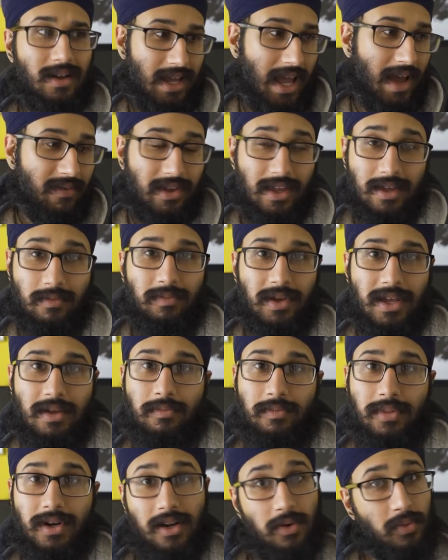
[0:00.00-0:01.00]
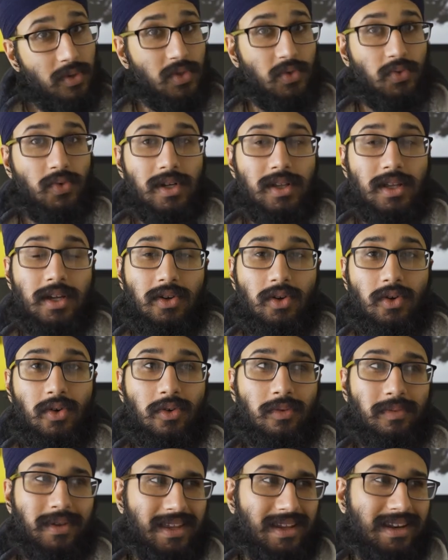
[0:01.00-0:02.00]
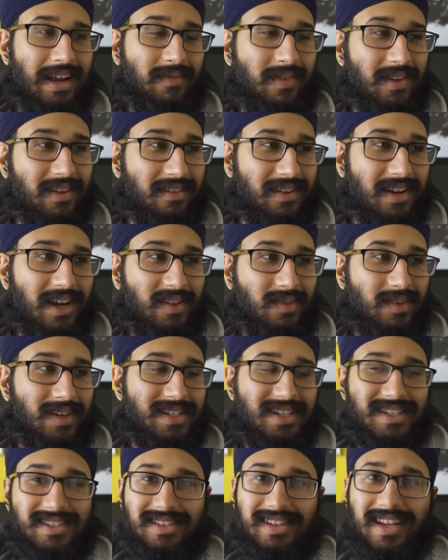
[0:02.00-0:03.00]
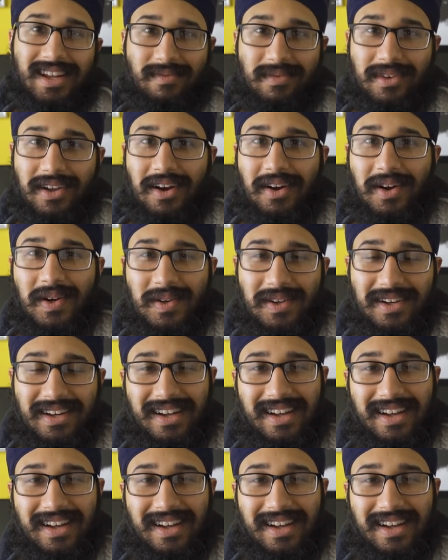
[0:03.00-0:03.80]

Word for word: having him being burnt was really cool but then having darth vader just let him go